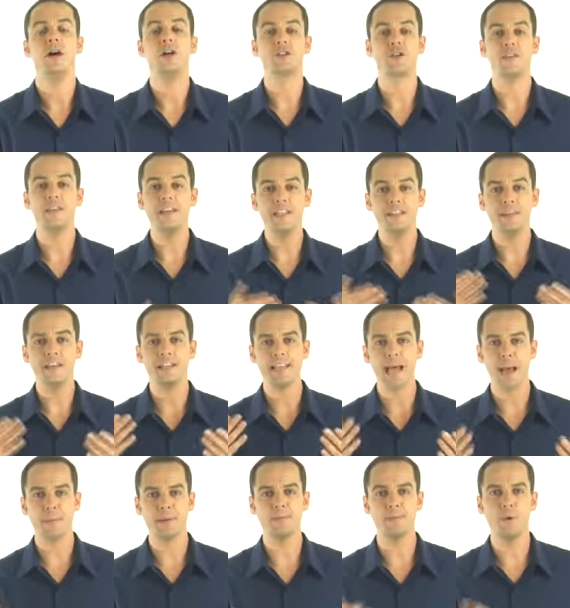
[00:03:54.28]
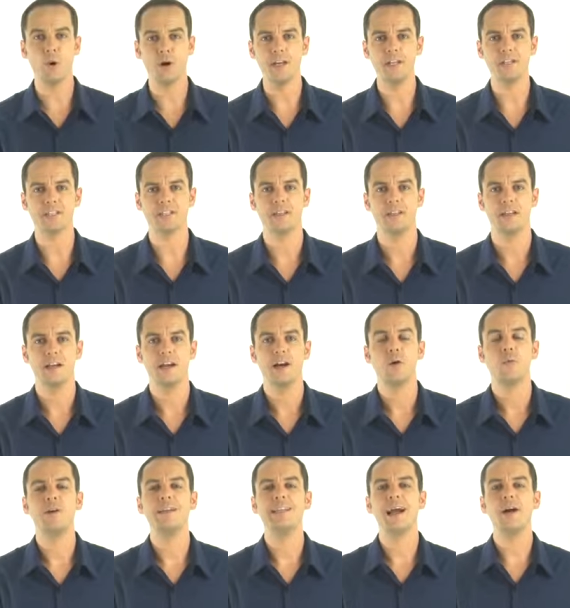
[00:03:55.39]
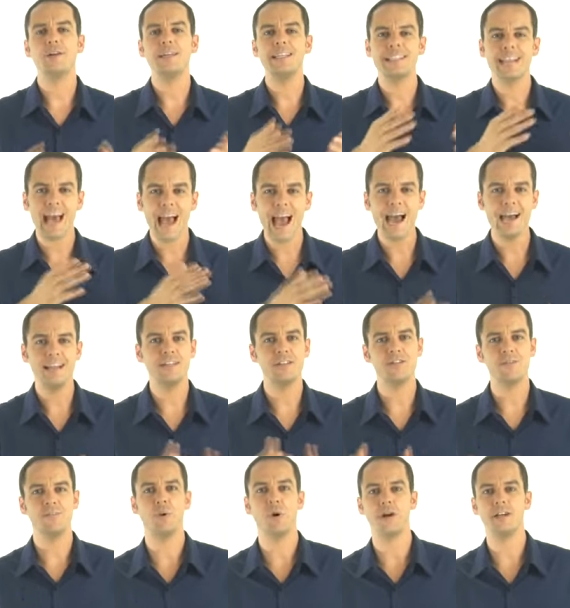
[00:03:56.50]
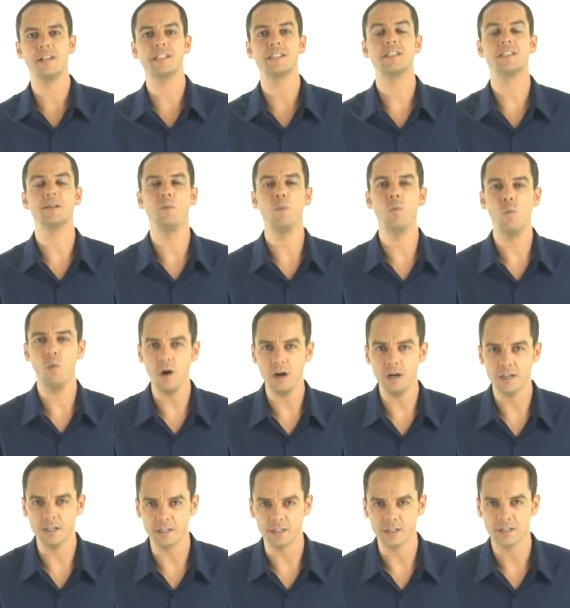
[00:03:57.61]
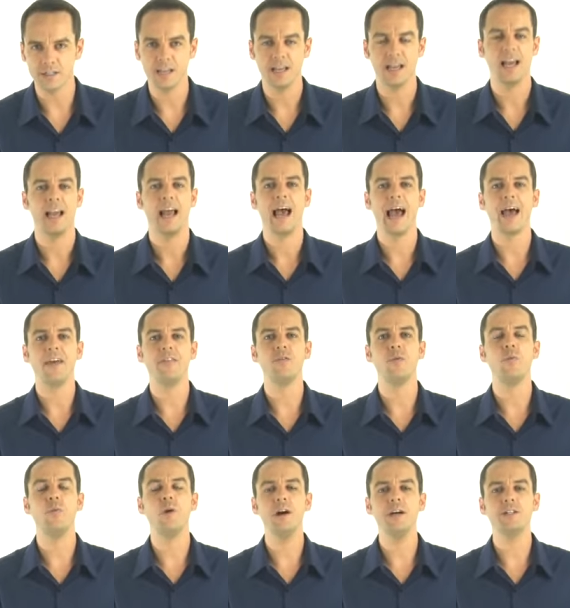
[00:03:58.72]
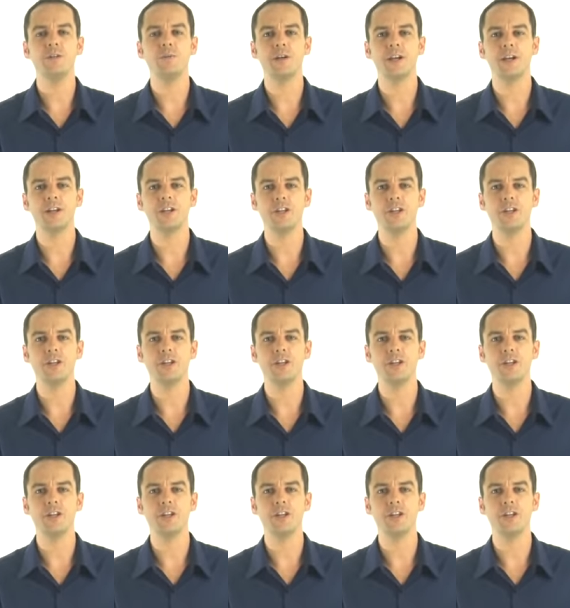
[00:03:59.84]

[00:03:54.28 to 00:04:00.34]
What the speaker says: So these are the tapping points. We now need to add to the points some words. And the words we're going to